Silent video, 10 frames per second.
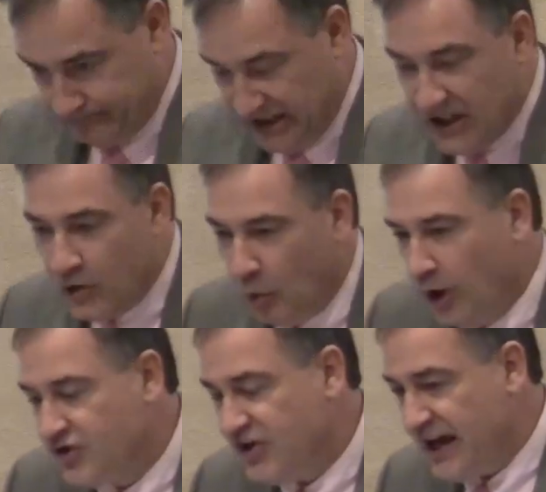In other
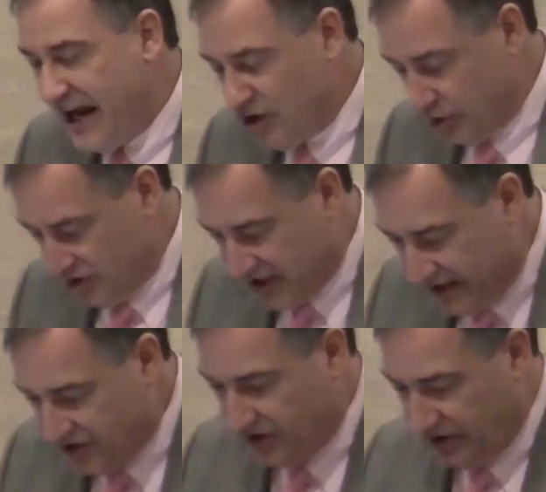words, the angel
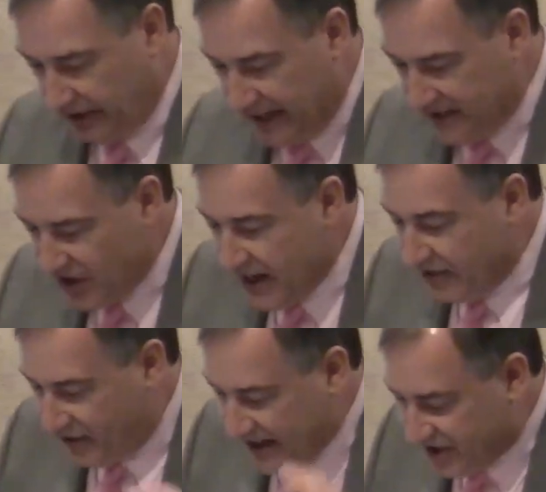says to the ladies,
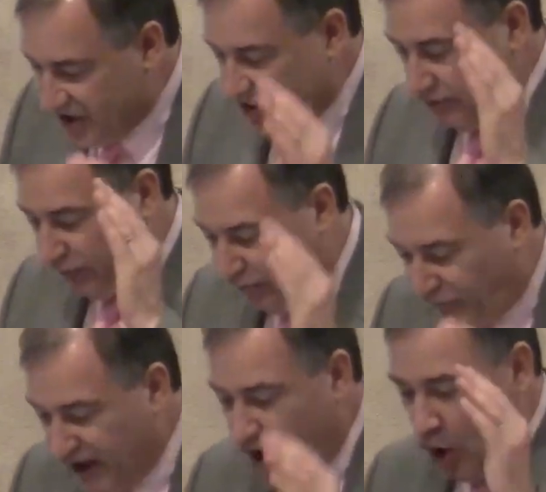this is to
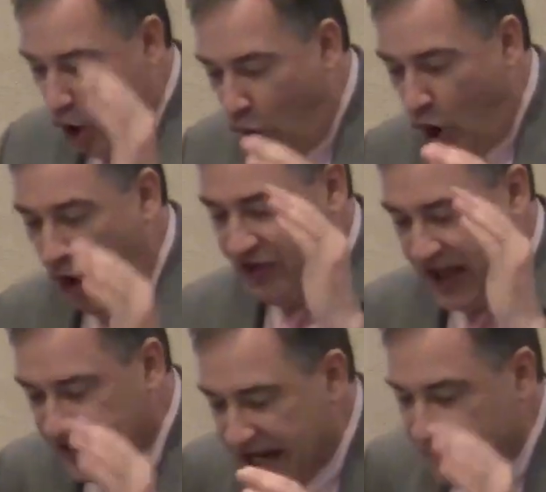fulfill all
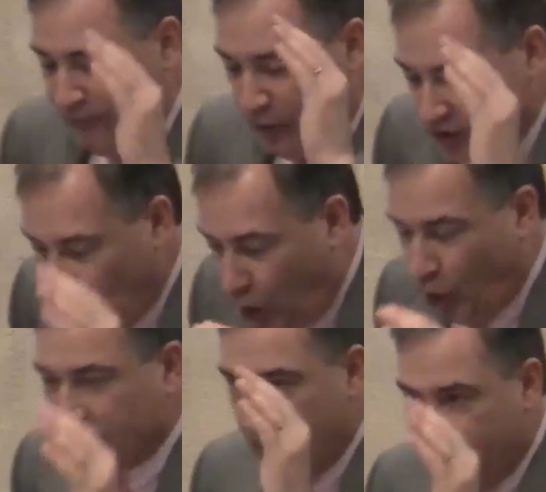that he
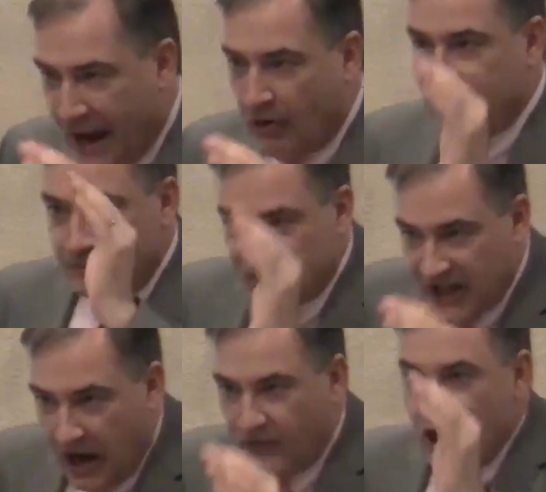foretold about
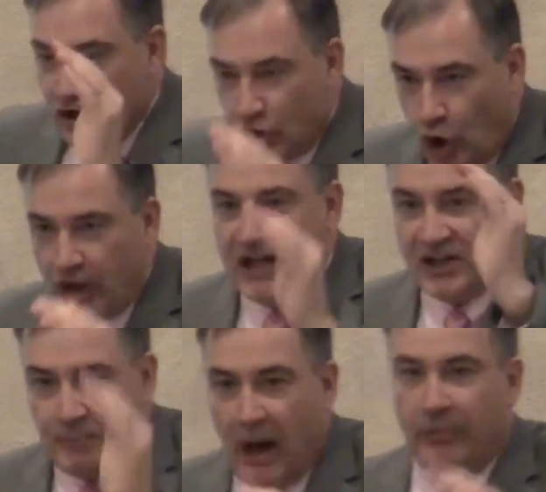himself during
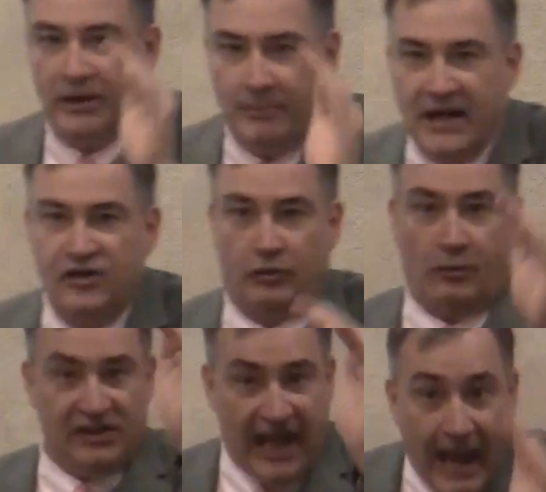his public ministry.
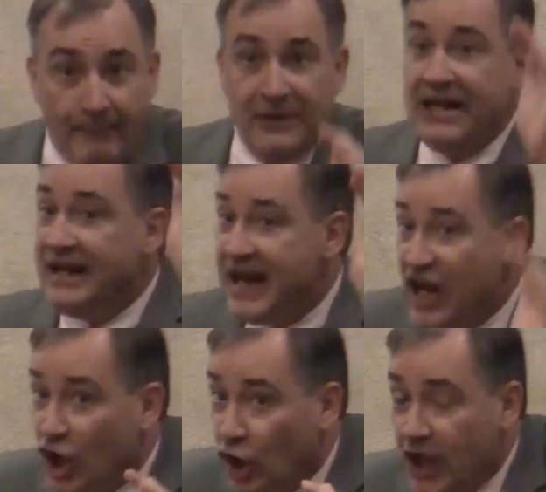What's happening
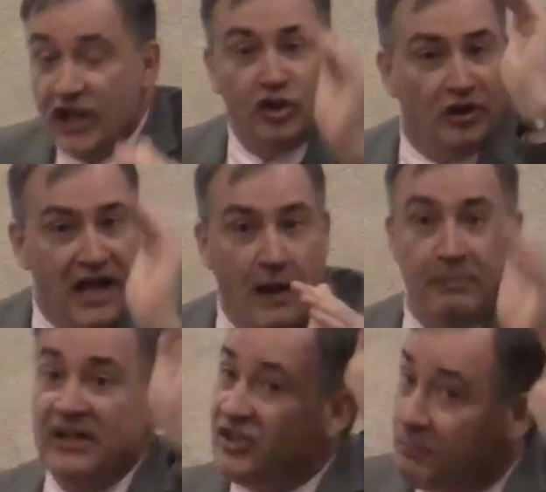here should not
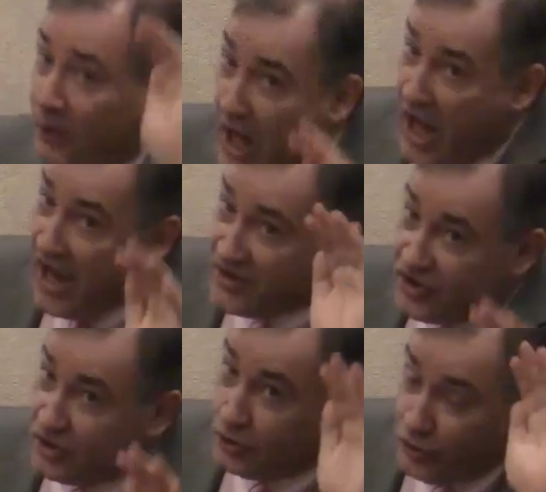be a
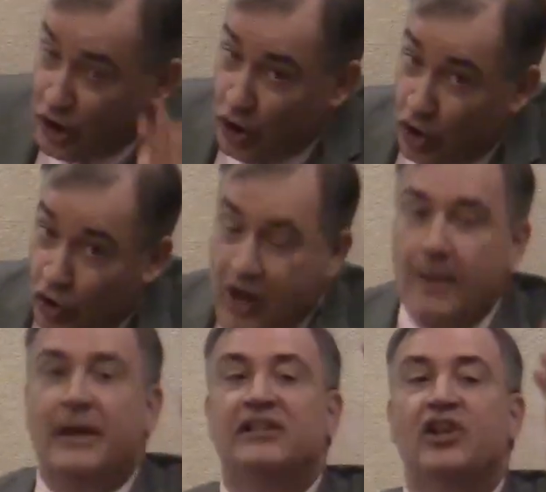surprise to you
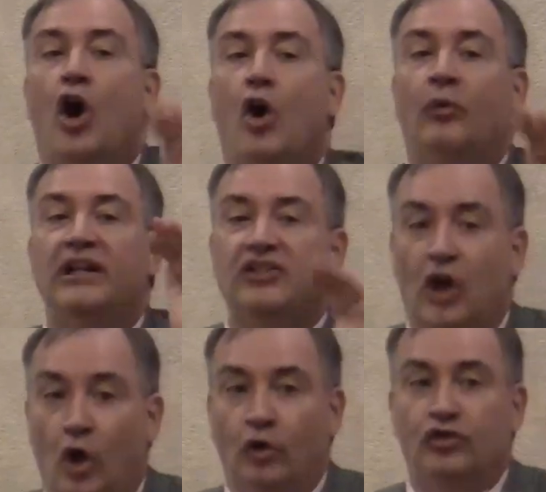because he already
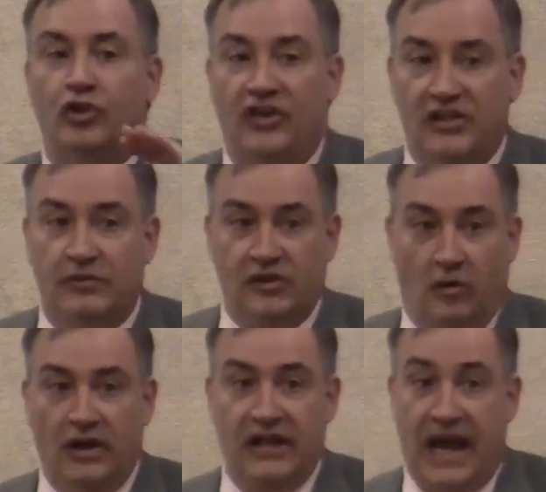told you this was
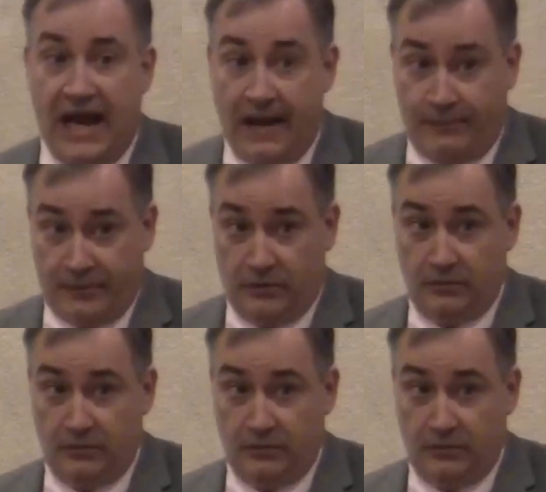going to happen.